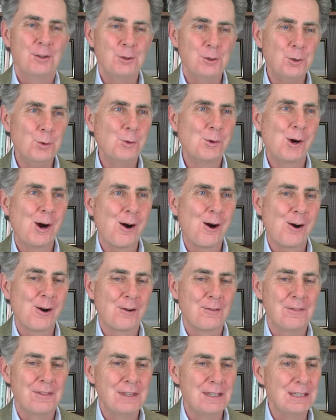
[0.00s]
You
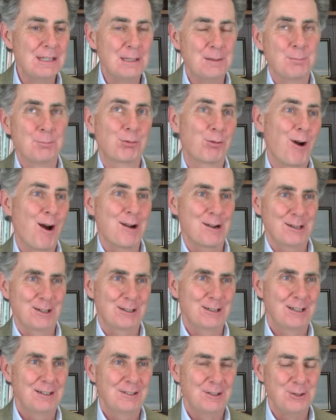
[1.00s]
are the
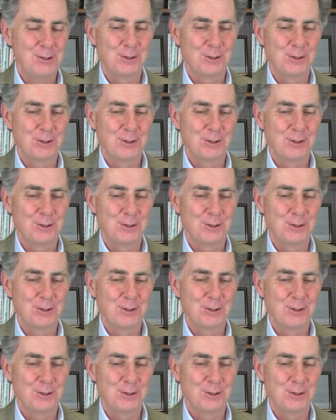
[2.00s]
product.